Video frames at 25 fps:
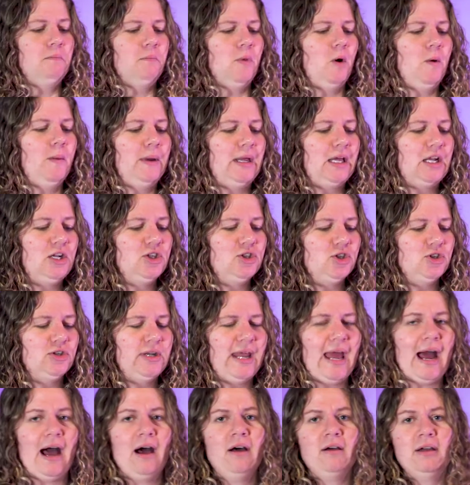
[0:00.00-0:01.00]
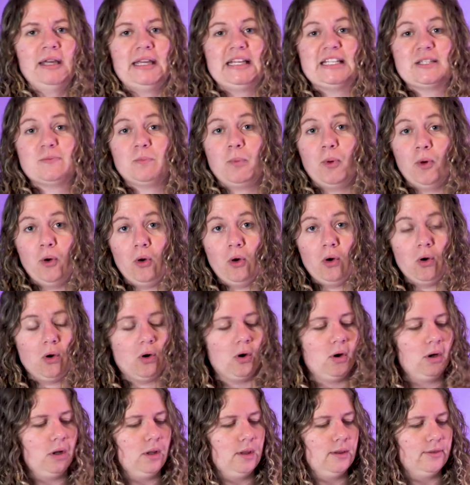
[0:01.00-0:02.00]
What we're gonna do now is
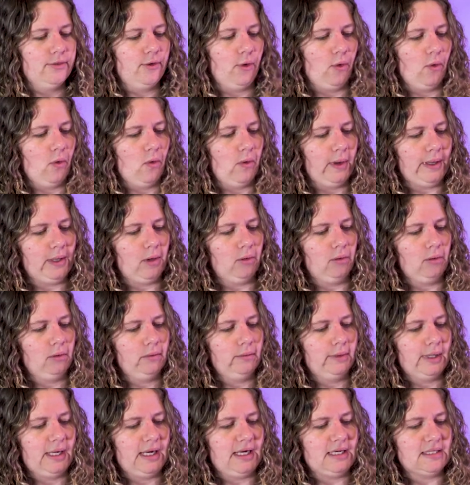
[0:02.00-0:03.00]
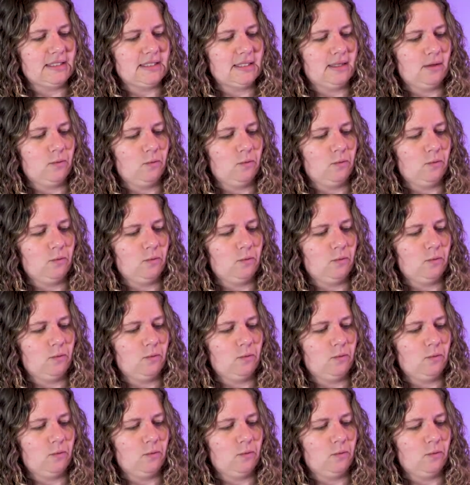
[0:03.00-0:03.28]
pour the oil into the